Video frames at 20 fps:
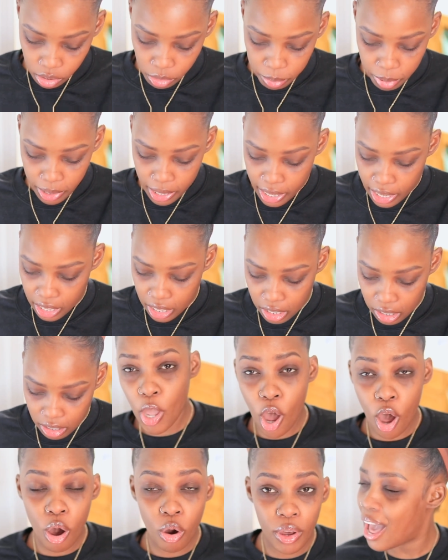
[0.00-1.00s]
so
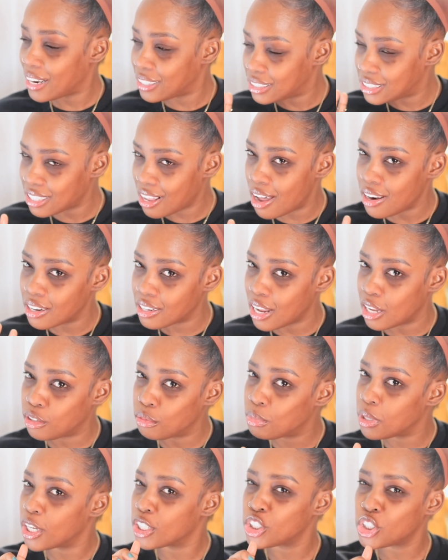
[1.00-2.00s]
proud. Oh, I decided
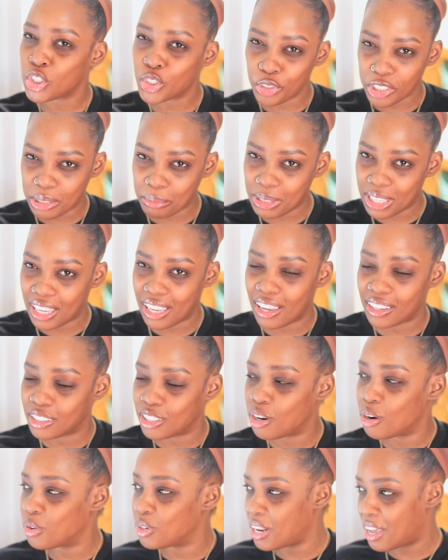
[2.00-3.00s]
not to be extremely
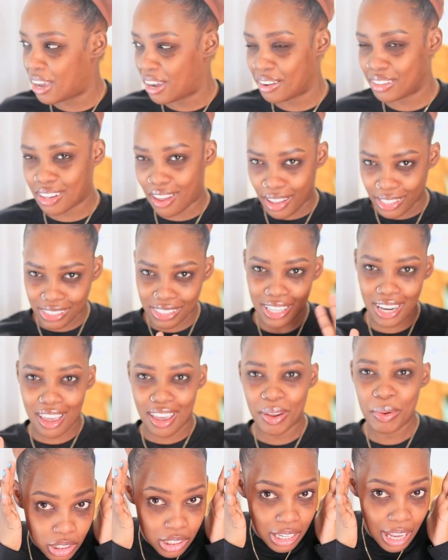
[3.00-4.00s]
ignorant on the hairline
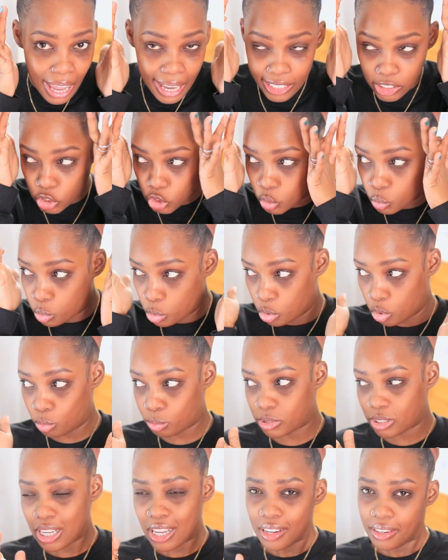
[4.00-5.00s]
today. Light
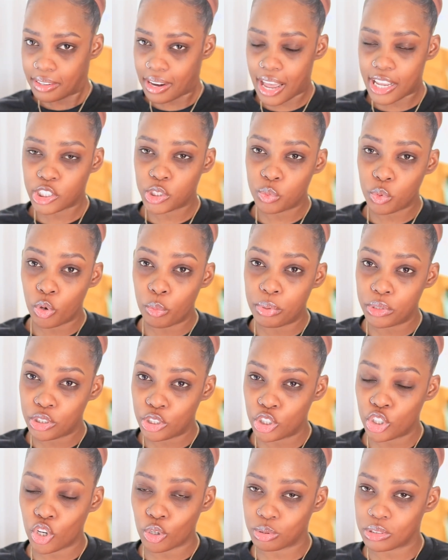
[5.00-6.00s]
swoops, not
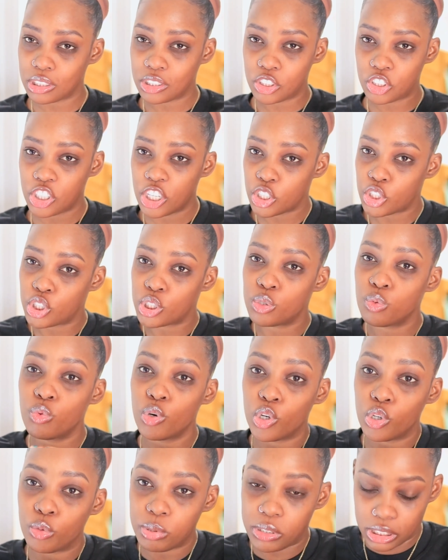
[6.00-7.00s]
swoop-a-doops. This is just
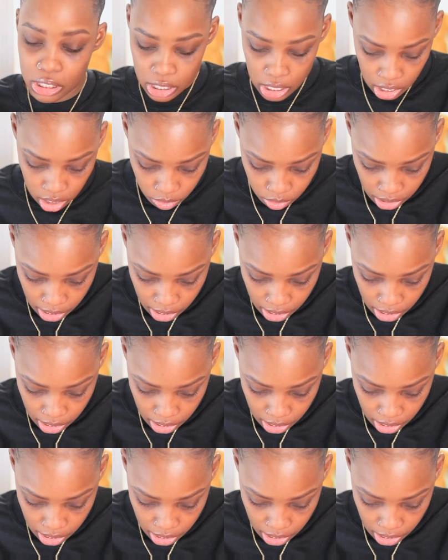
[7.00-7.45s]
swoops today,